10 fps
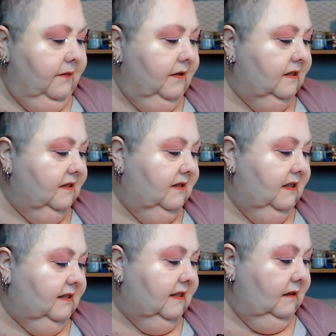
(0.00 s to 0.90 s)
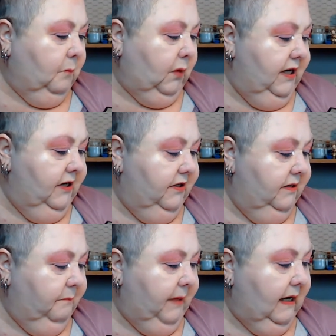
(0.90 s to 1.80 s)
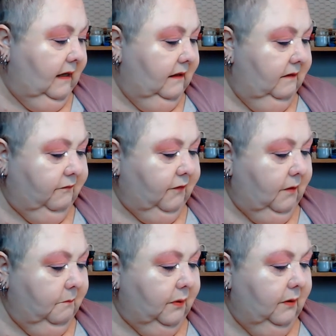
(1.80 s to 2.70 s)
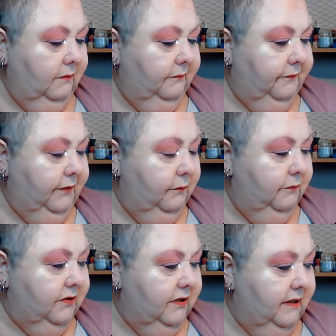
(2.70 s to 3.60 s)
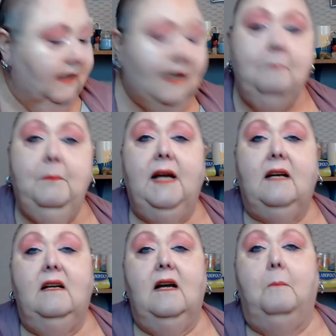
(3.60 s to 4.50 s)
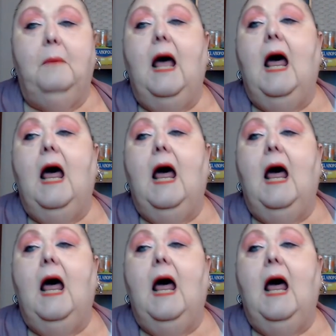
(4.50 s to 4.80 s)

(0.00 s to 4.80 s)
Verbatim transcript: This is the Celebration palette from Profusion that I picked up